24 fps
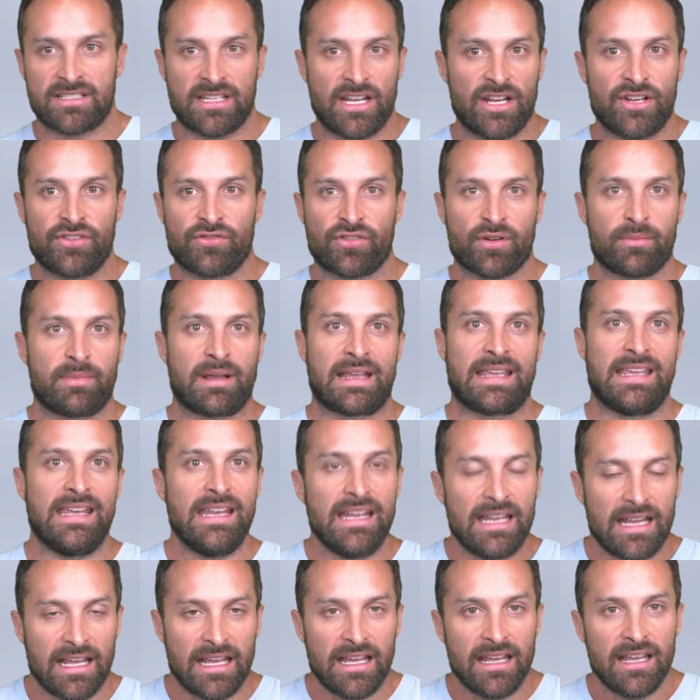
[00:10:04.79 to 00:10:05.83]
stage for
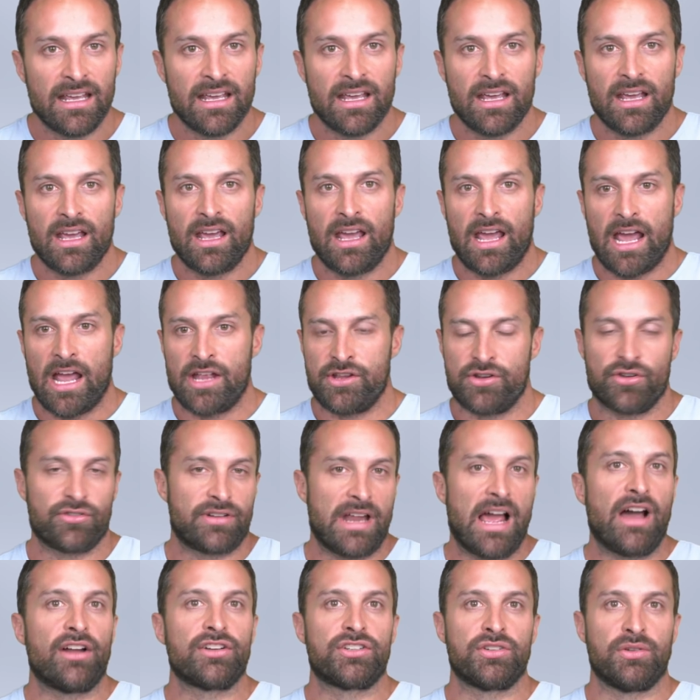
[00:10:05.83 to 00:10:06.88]
bikini and you're
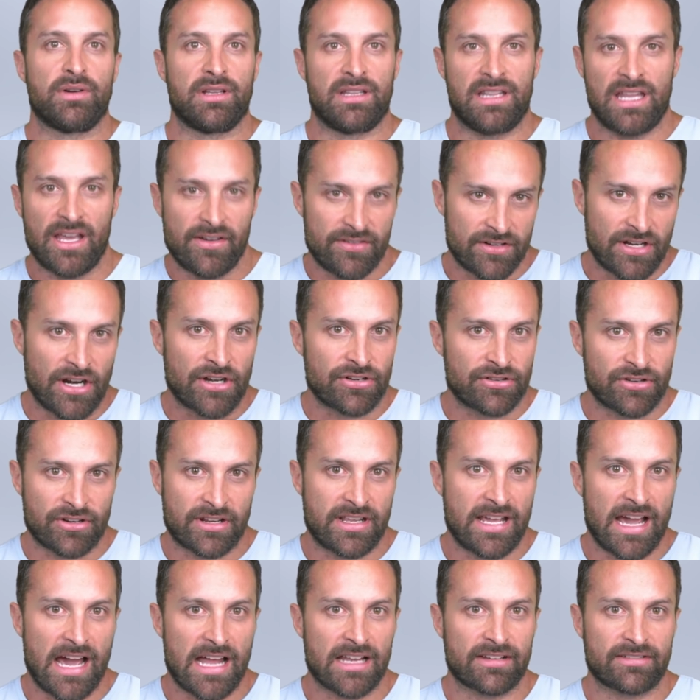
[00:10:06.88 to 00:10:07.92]
down to 1100
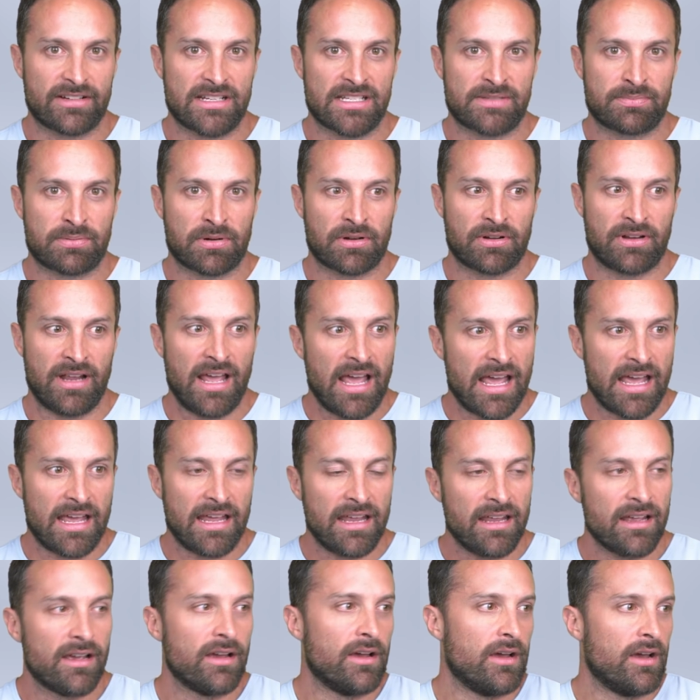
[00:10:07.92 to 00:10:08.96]
calories per
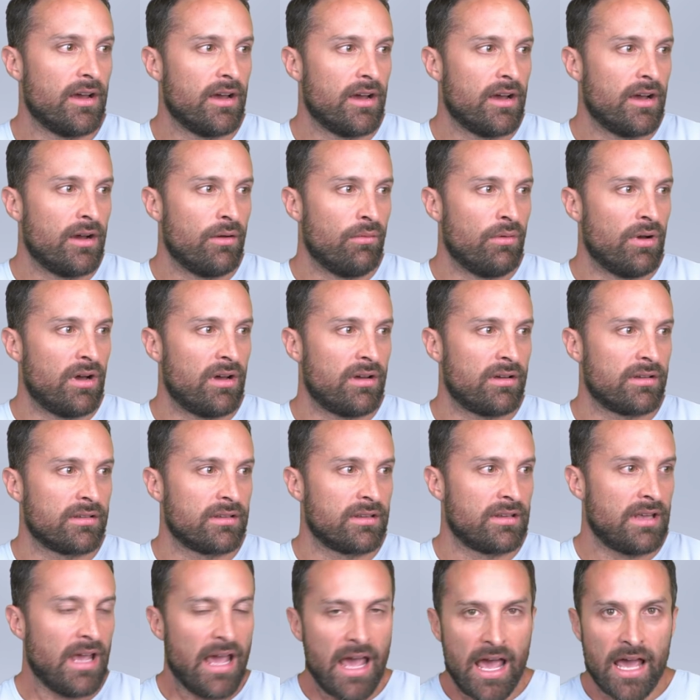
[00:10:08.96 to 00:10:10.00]
day, well,
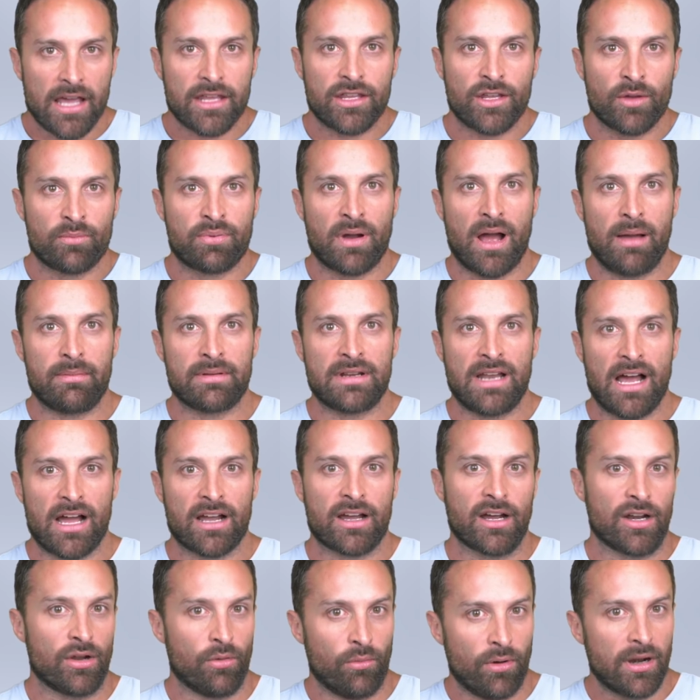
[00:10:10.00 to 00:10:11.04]
yeah, you're probably not
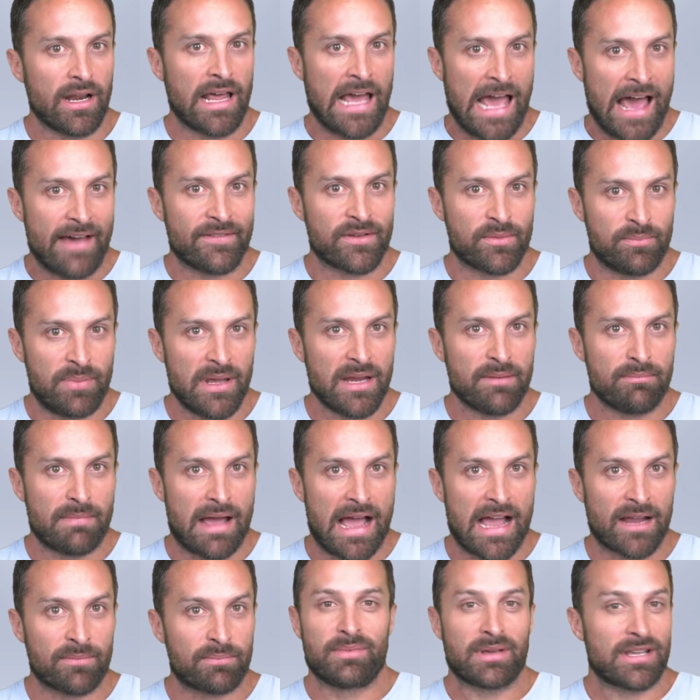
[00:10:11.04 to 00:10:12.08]
going to want to have a Big
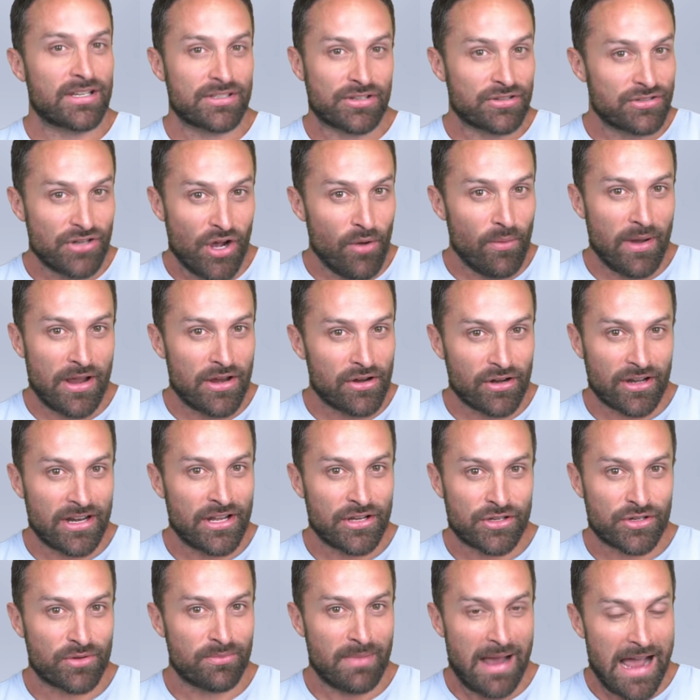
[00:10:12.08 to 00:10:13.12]
Mac because there's no way you're going to
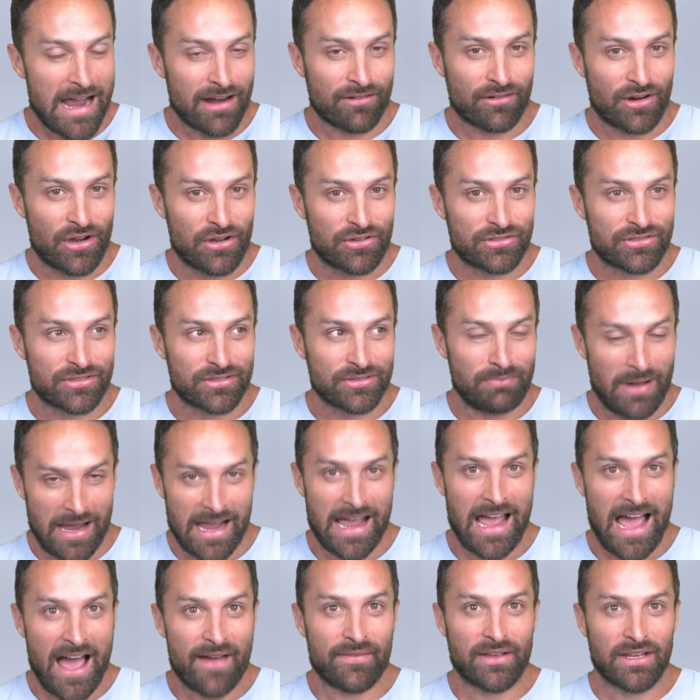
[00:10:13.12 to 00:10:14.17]
hit your macros
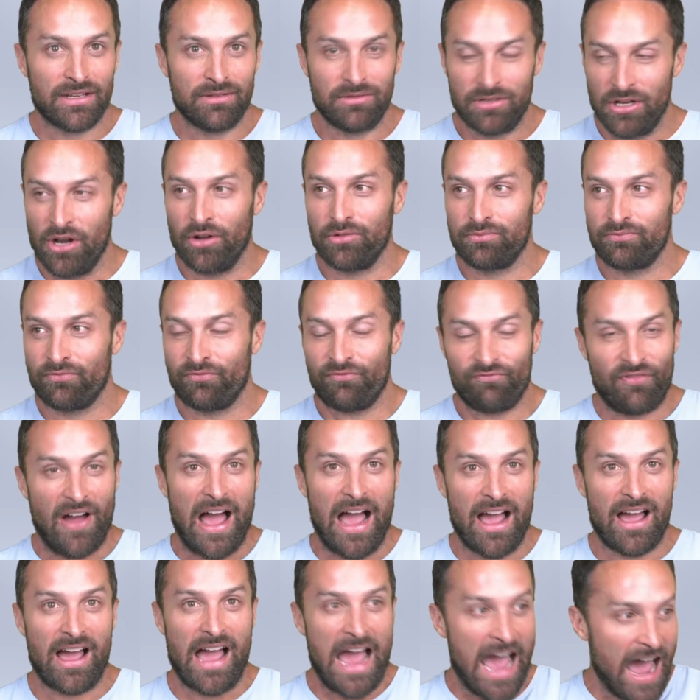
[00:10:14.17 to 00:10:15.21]
by having, you know,
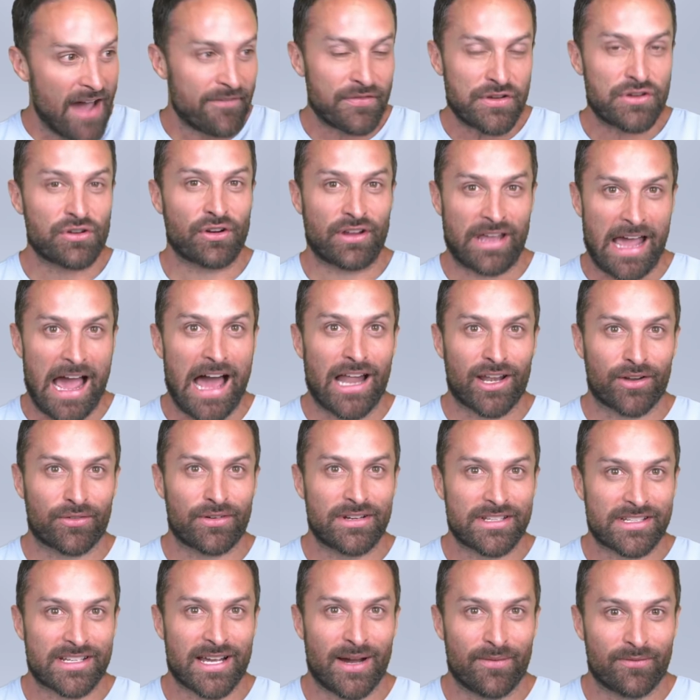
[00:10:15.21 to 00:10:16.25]
five, half of your
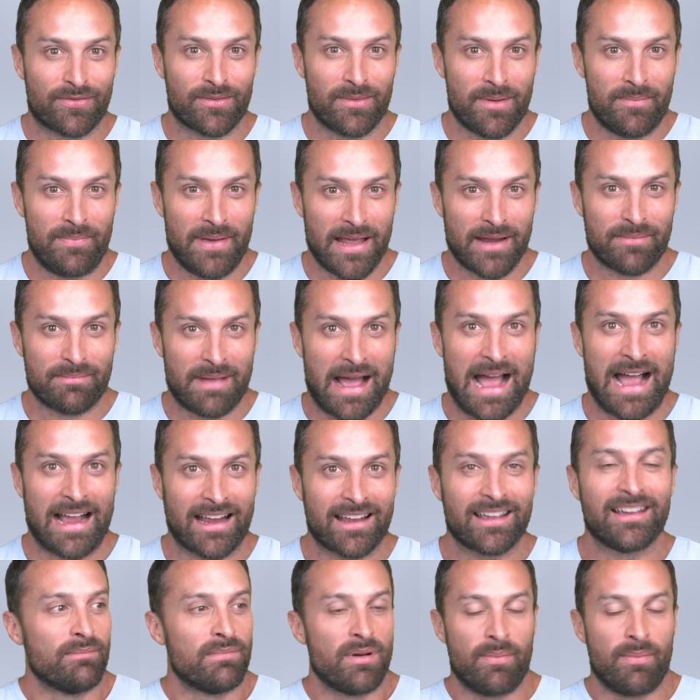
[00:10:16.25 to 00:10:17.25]
calories come from a Big Mac.